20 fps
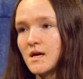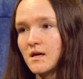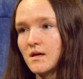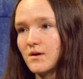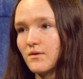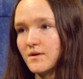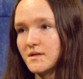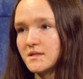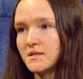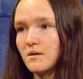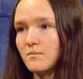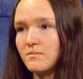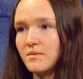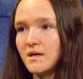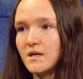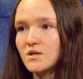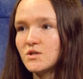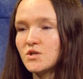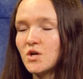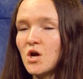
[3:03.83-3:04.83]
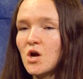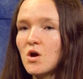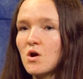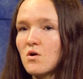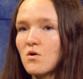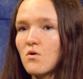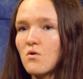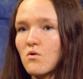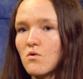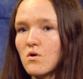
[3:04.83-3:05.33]
going to the beach,
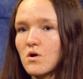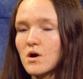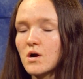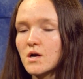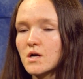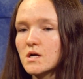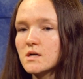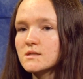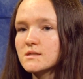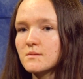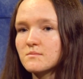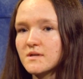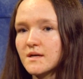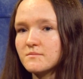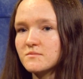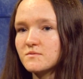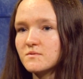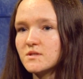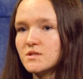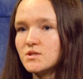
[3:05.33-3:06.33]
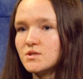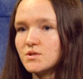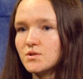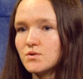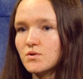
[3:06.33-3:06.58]
or sometimes we'd